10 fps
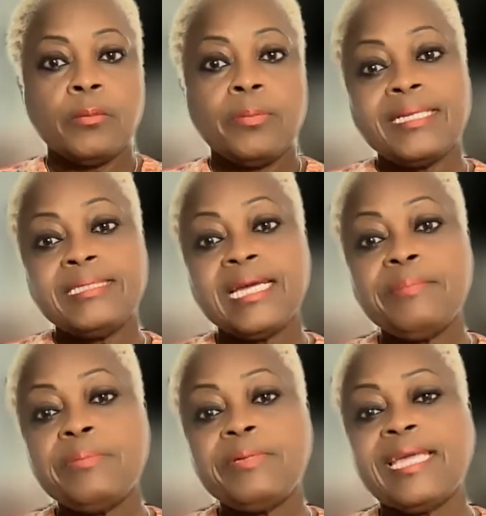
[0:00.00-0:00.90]
By the time
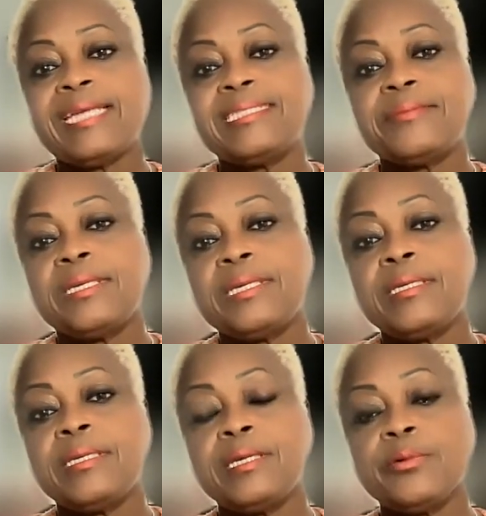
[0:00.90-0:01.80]
people get to
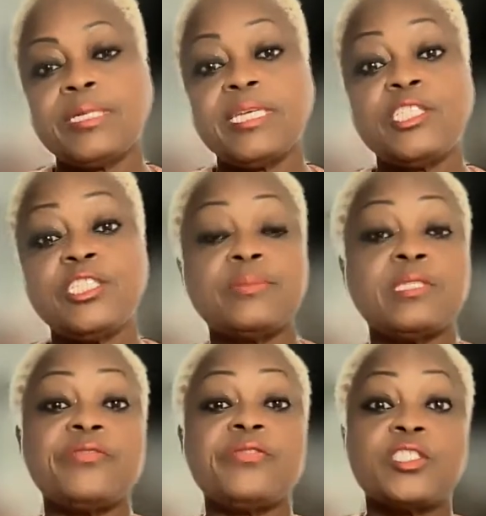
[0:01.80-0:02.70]
me in relationships,
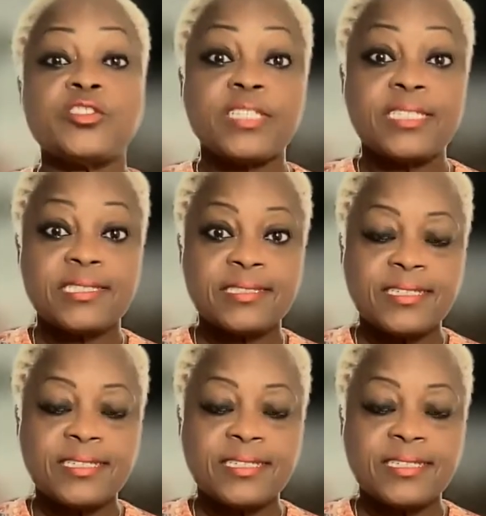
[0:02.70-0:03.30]
they're frustrated.